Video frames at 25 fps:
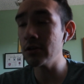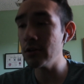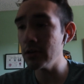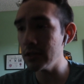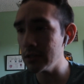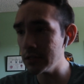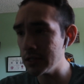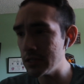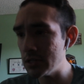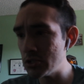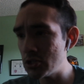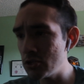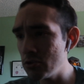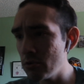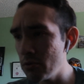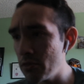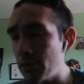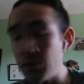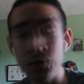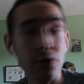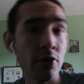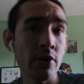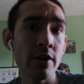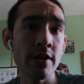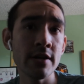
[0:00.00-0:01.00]
currently June
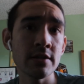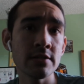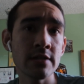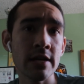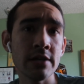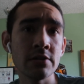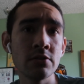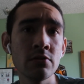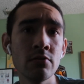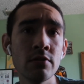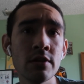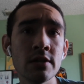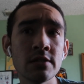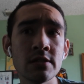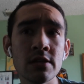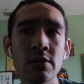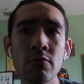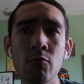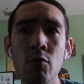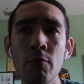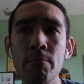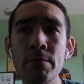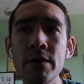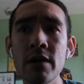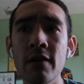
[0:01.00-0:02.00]
3rd as I do this. It
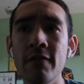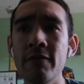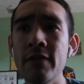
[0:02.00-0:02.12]
will be